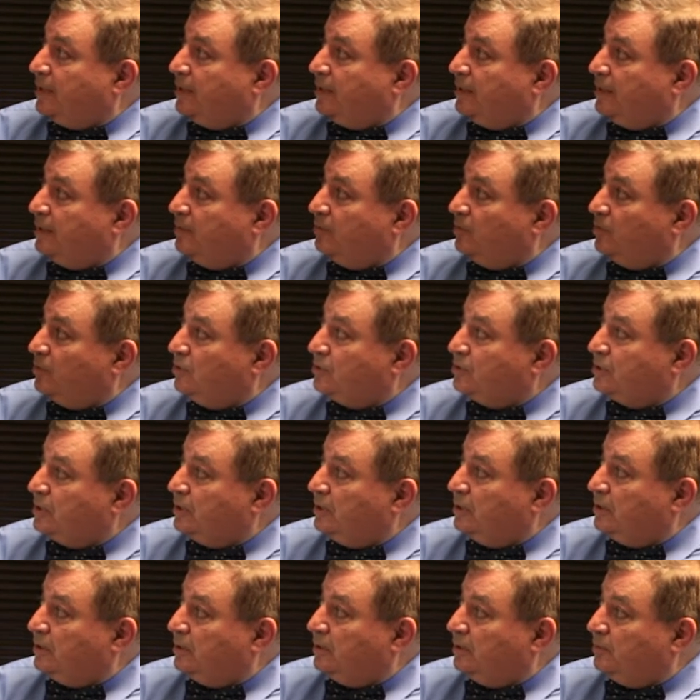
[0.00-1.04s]

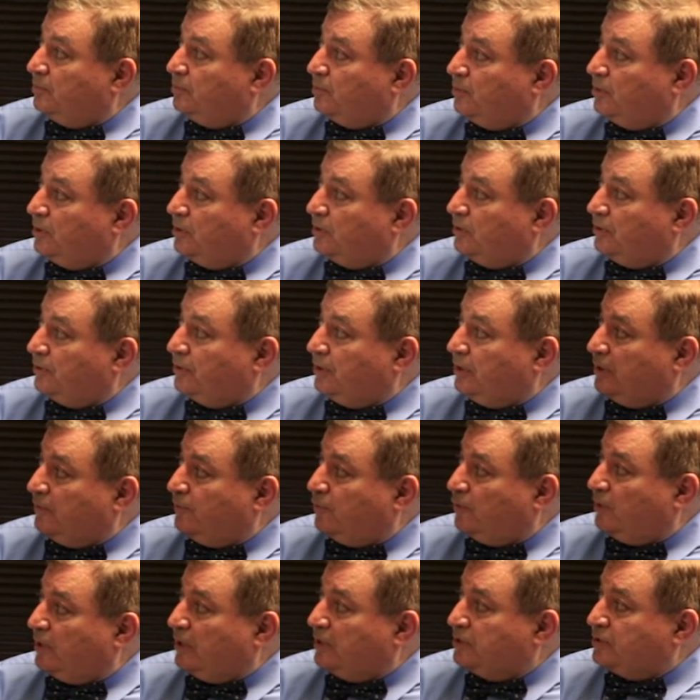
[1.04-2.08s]
important thing
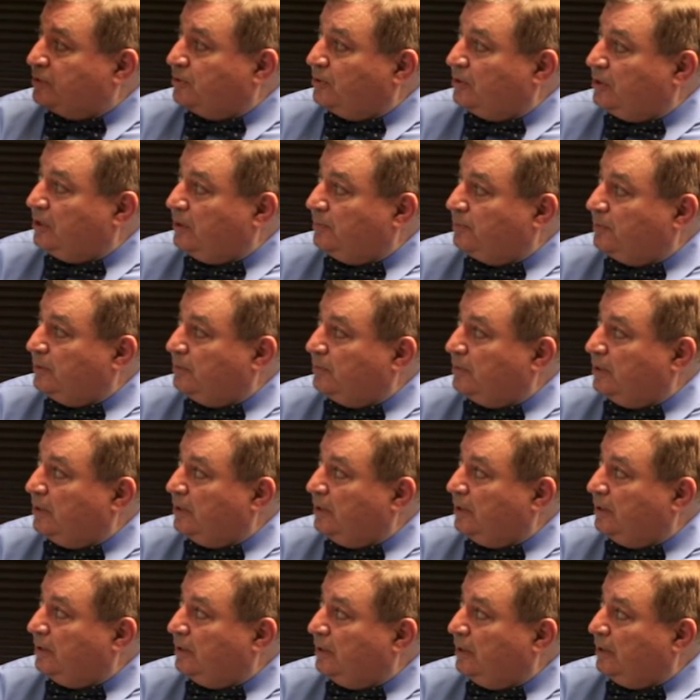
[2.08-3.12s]
for us to keep in
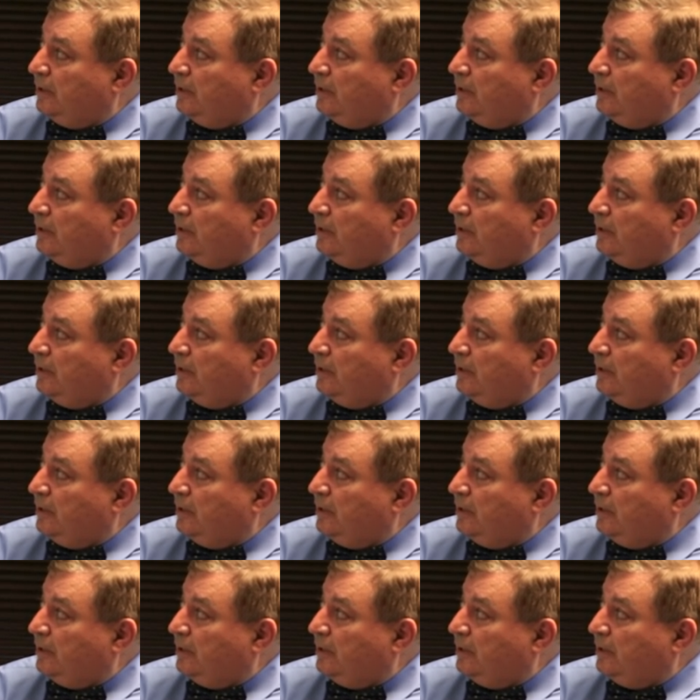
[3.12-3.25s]
mind,